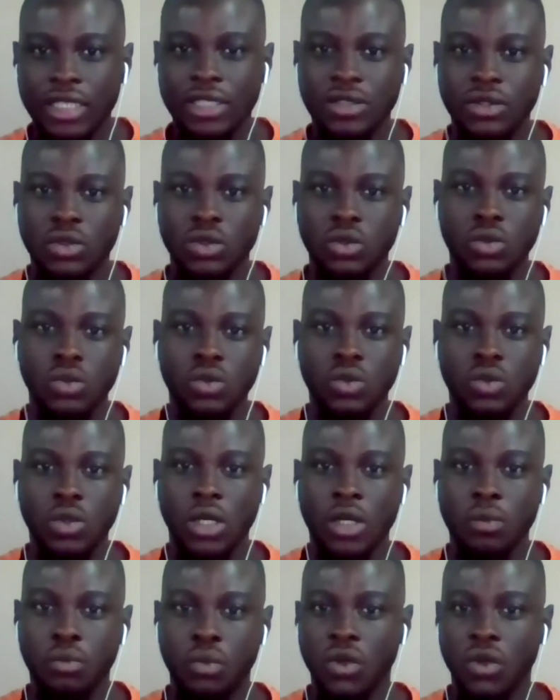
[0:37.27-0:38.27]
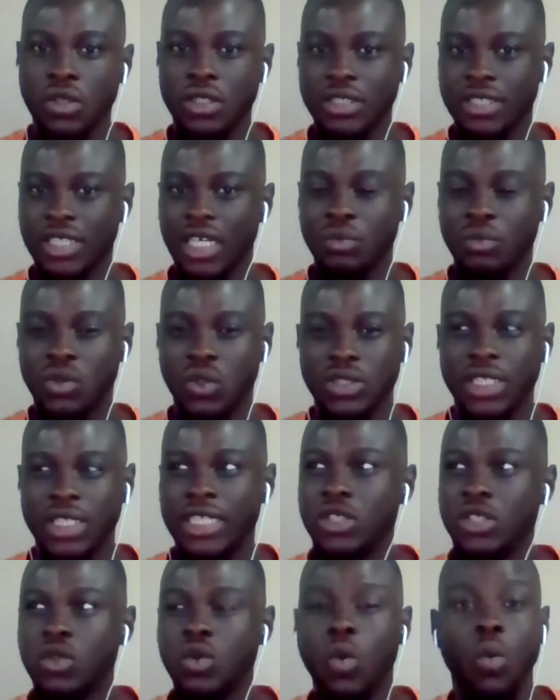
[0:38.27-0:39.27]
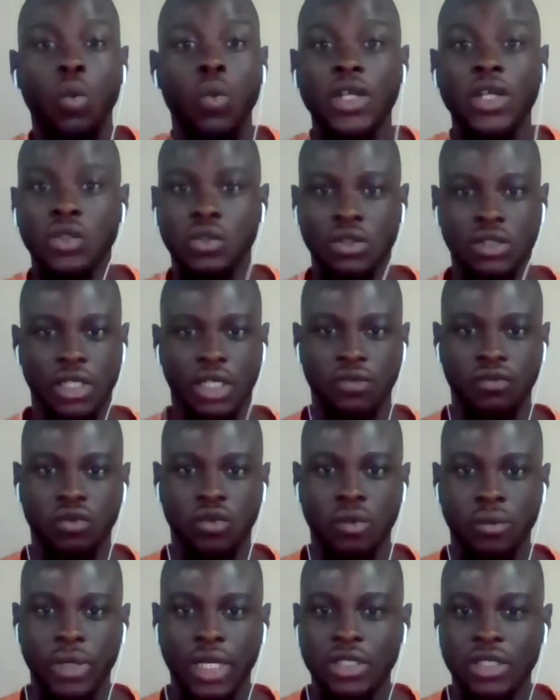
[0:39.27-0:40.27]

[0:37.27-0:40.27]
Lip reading: into product design because I didn't know where to start from.